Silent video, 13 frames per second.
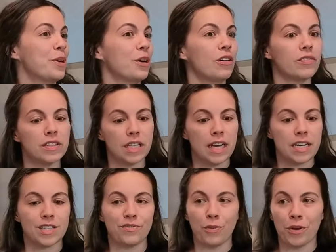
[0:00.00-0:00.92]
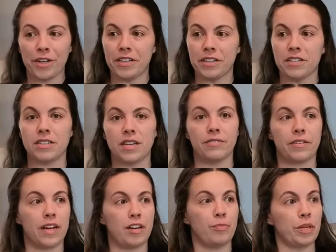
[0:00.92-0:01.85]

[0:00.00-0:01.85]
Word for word: Um, but over the last four years, I've kind